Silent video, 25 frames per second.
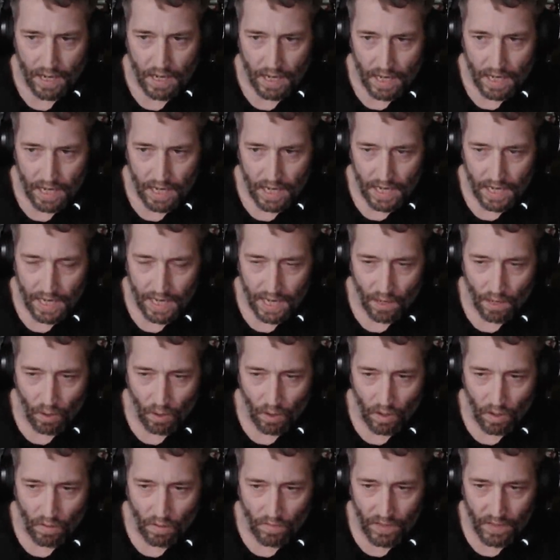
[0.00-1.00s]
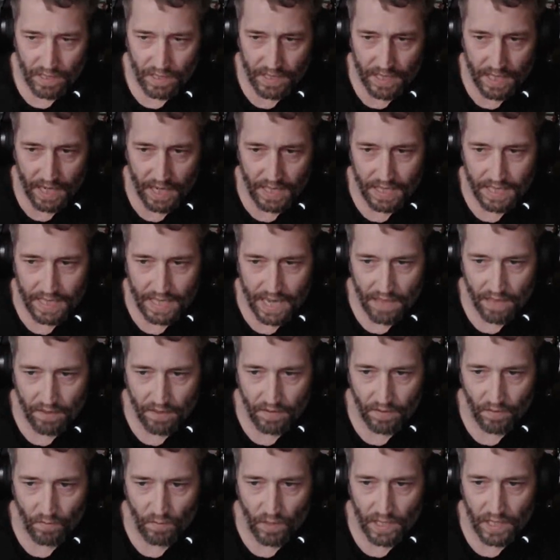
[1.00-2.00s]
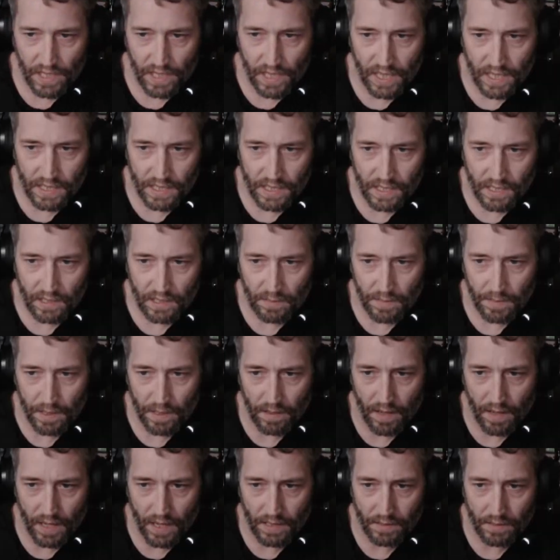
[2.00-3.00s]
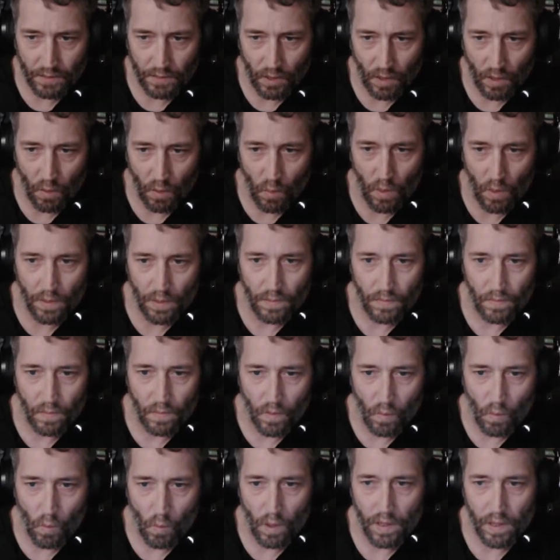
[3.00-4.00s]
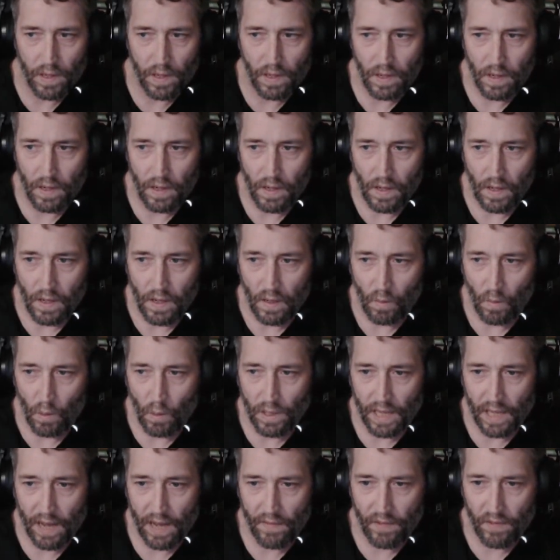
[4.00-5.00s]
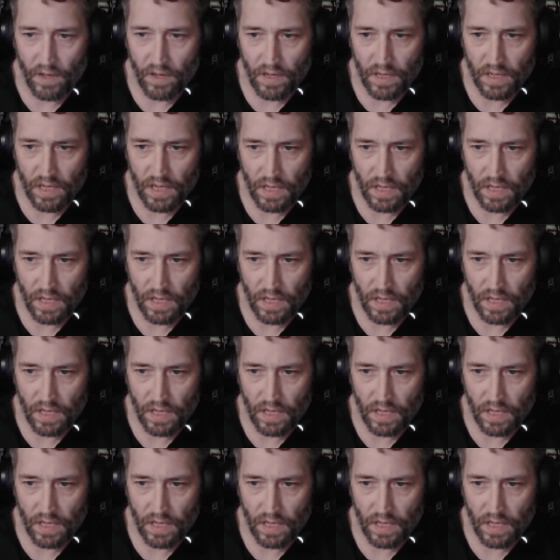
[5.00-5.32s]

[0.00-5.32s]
And I got it all really tied together in a really nice system here, guys. It's all in one lever.